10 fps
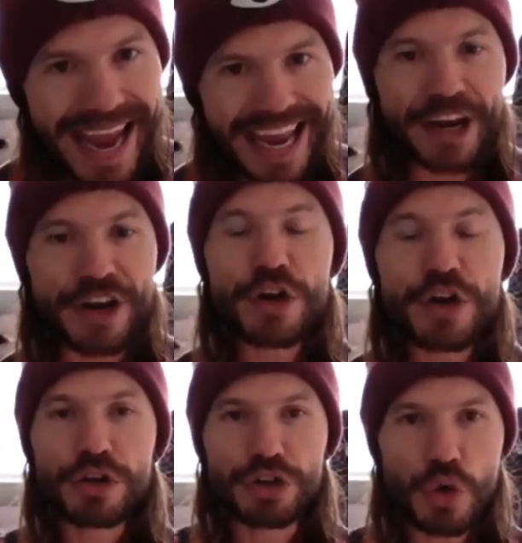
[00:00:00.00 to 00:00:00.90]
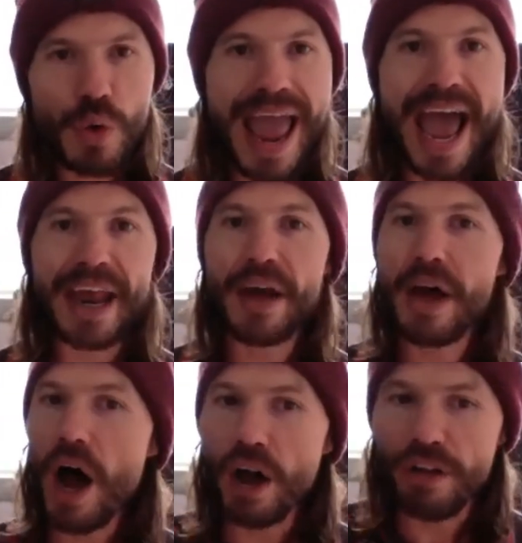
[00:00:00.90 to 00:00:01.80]
and you had
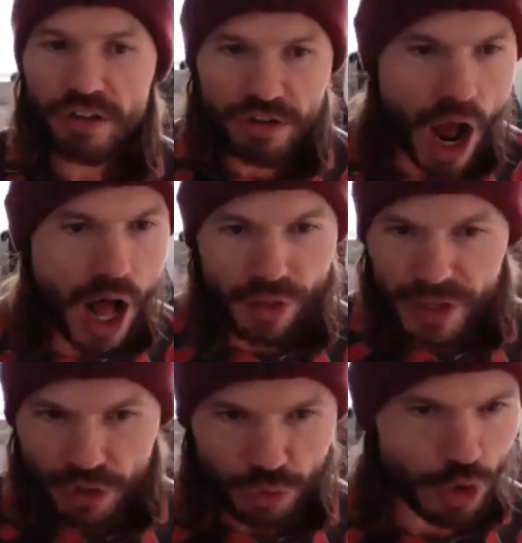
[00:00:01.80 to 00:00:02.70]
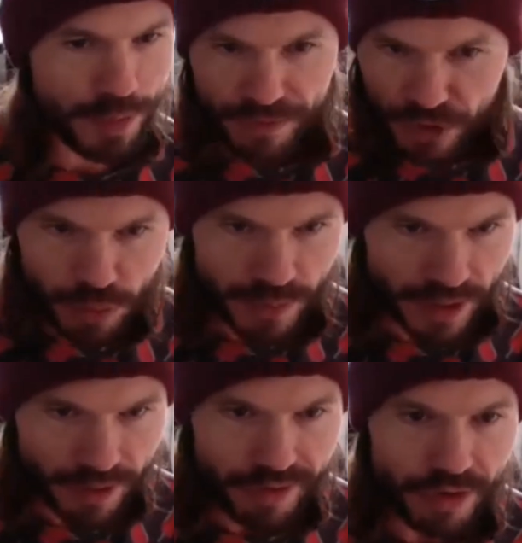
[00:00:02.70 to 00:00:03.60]
a solid group of
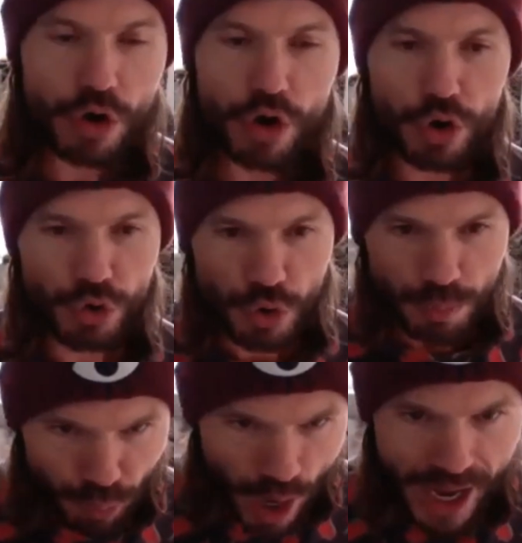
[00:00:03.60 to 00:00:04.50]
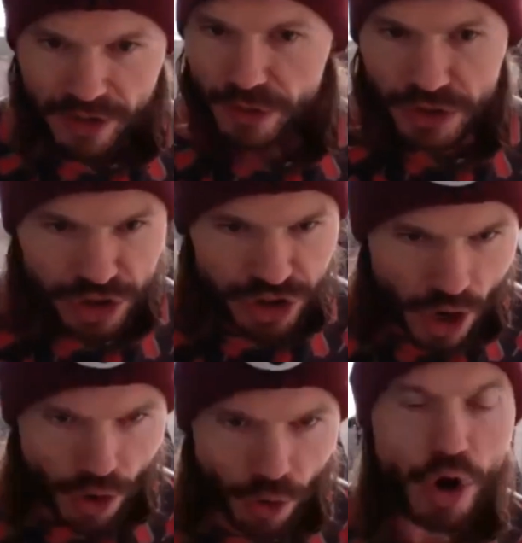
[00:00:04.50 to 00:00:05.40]
humans who you brought to the
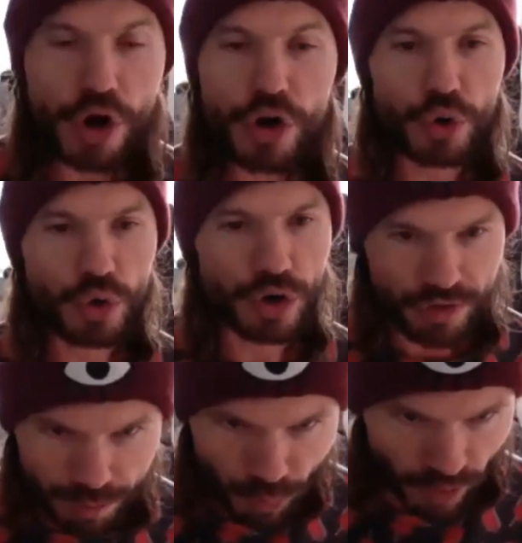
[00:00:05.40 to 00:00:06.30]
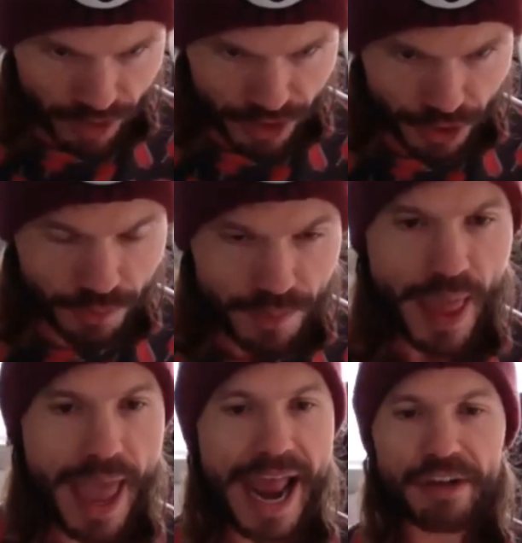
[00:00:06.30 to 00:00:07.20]
show who could support you.
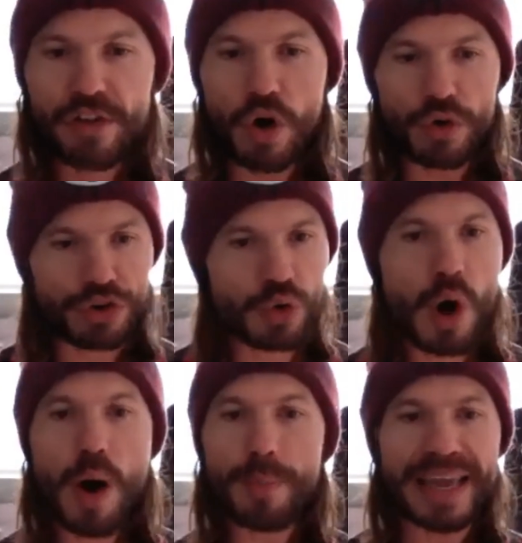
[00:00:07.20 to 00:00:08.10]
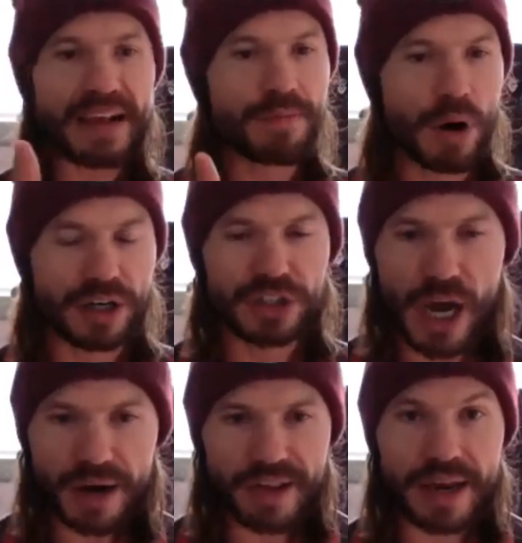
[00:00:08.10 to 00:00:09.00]
And so you go up against Mark
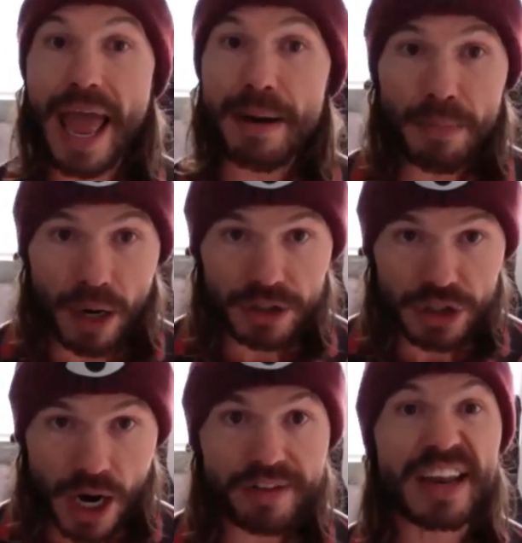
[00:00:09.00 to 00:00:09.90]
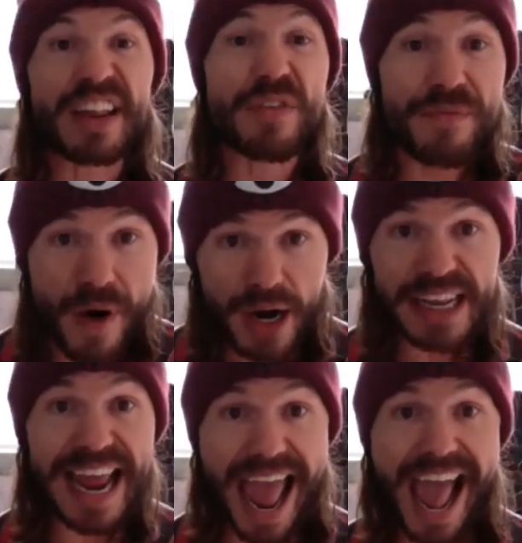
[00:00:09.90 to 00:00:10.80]
Johnson, and Mark Johnson is
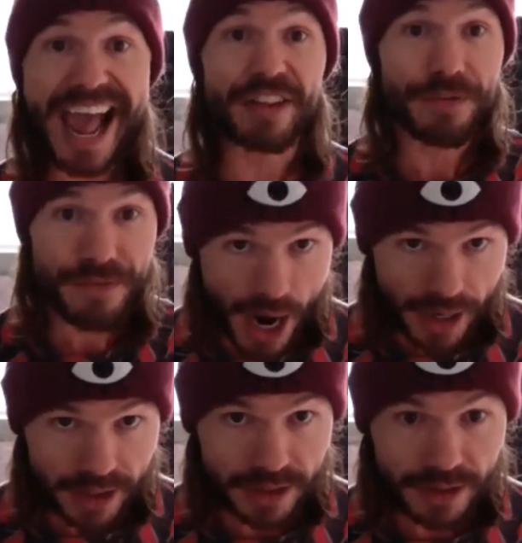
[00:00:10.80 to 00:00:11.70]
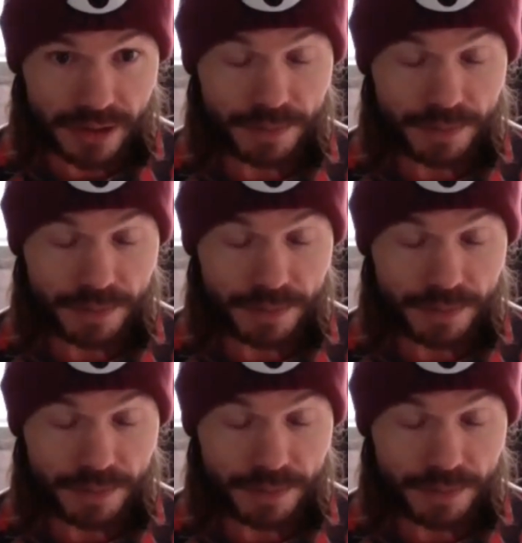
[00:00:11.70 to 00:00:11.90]
funny as fuck.